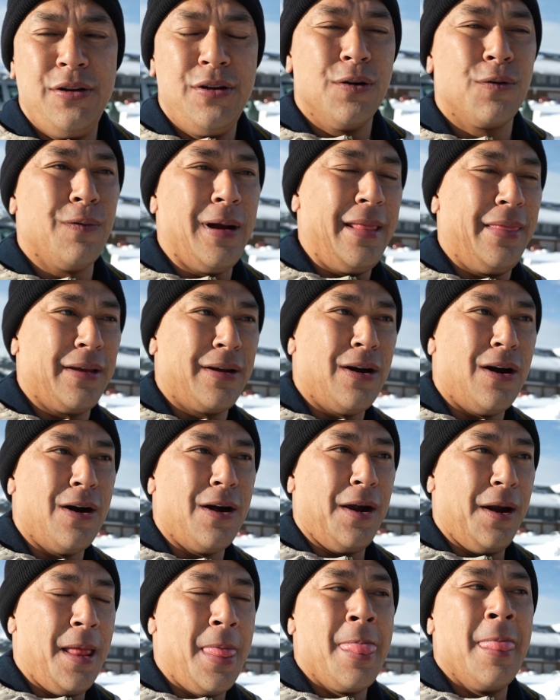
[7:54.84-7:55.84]
do rent the
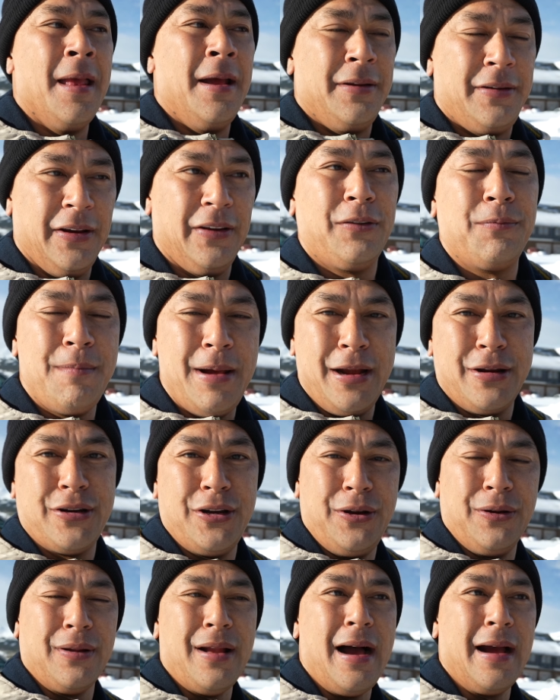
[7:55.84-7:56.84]
car, just make
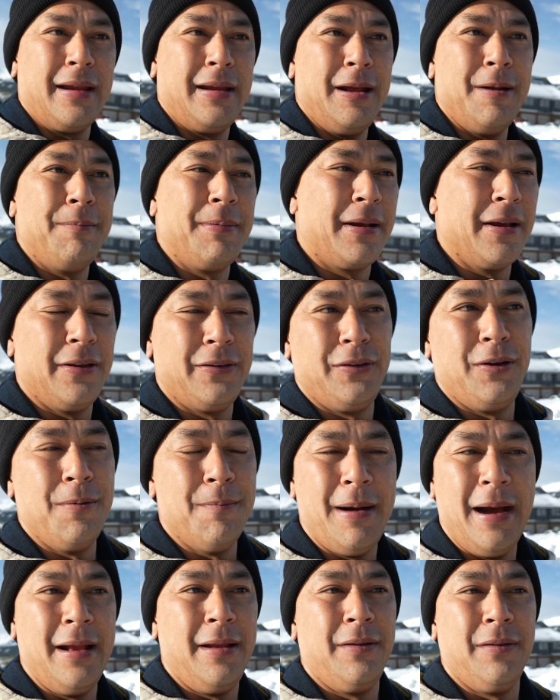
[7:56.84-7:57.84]
sure you lock it, because you
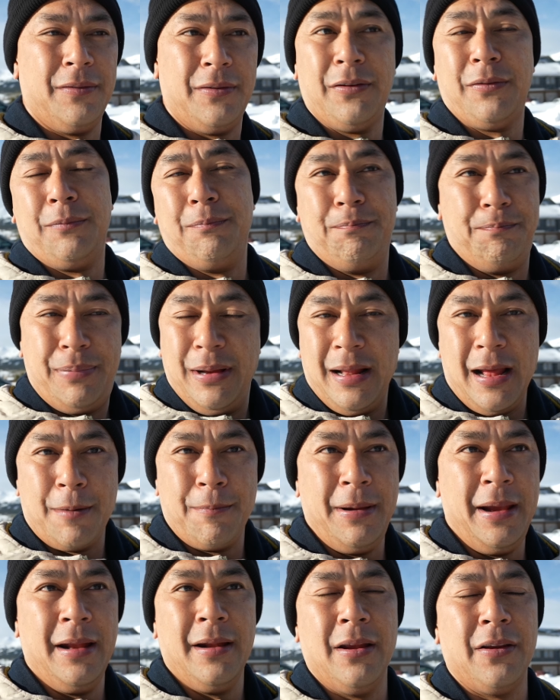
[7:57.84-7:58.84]
might just be like
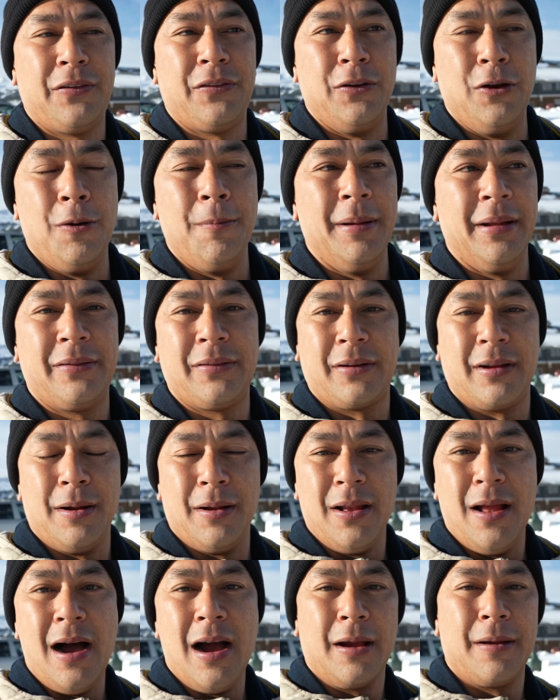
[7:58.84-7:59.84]
me and assume it's going
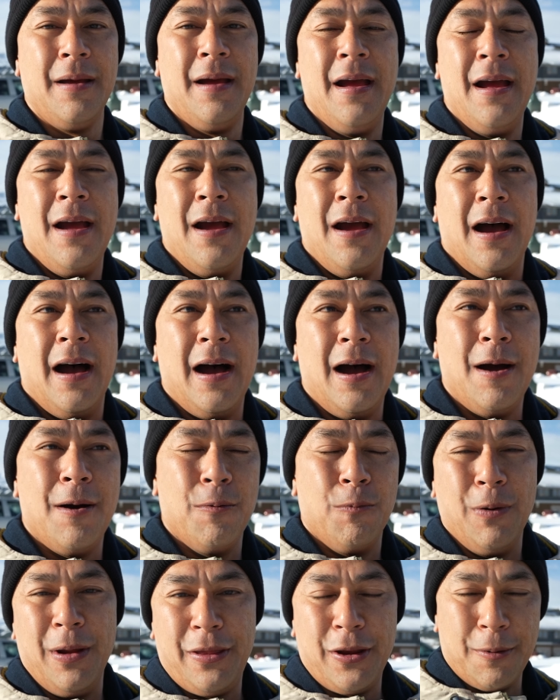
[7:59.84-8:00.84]
to lock
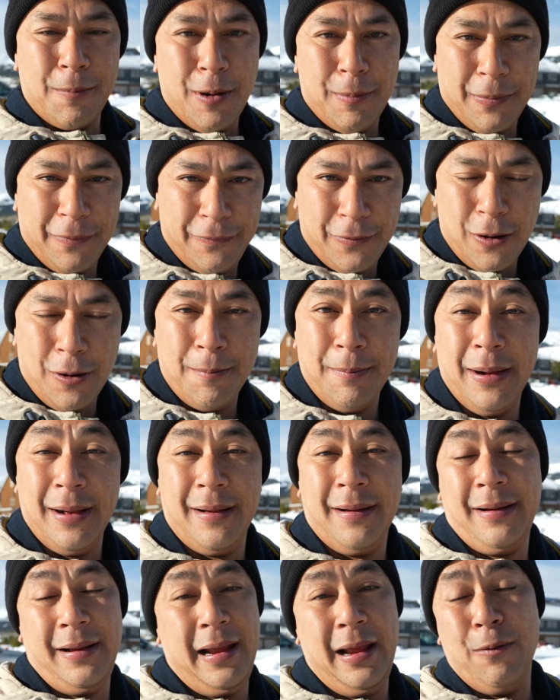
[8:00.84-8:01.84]
with your mobile phone, but
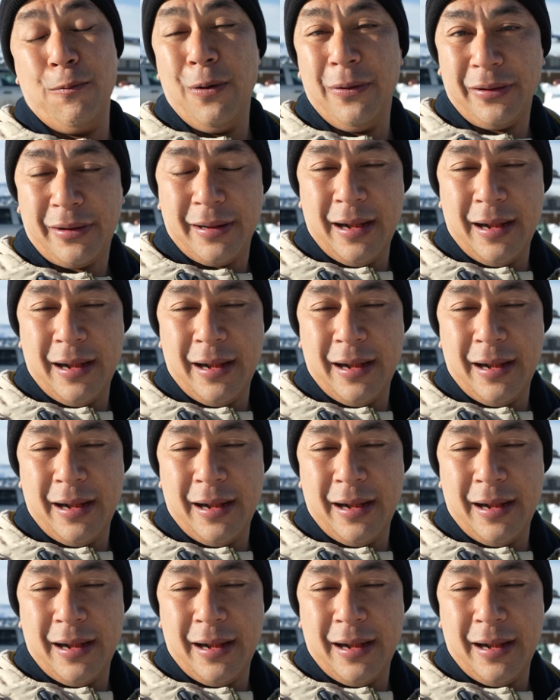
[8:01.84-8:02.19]
it wasn't